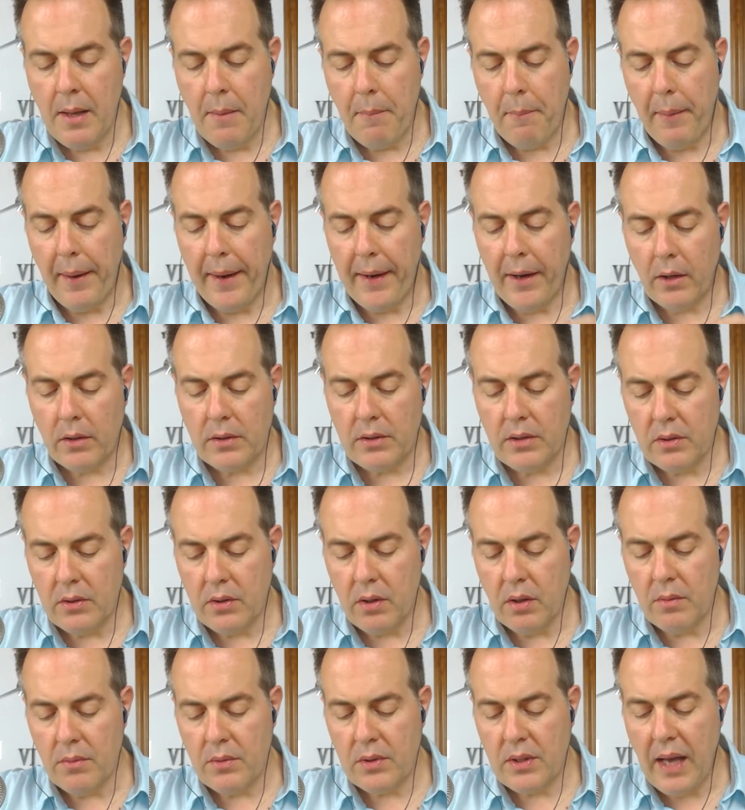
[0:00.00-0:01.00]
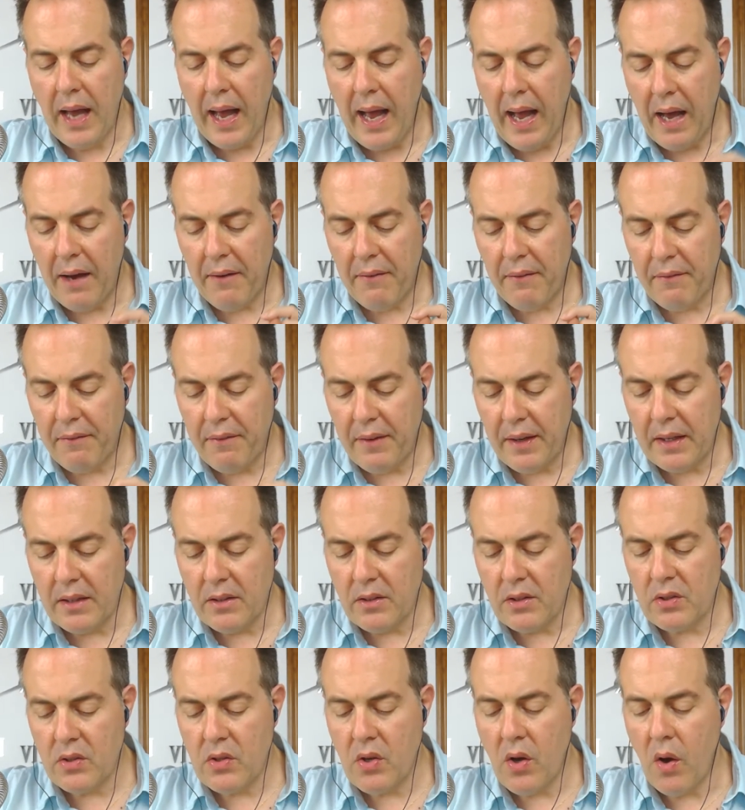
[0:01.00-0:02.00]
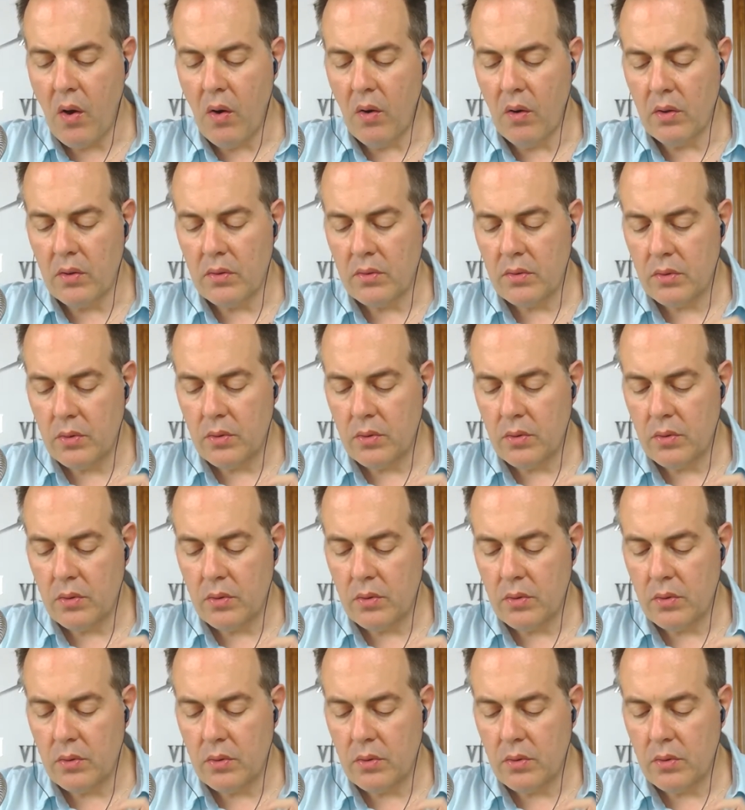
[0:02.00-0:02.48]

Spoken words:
peroxisomes have been shown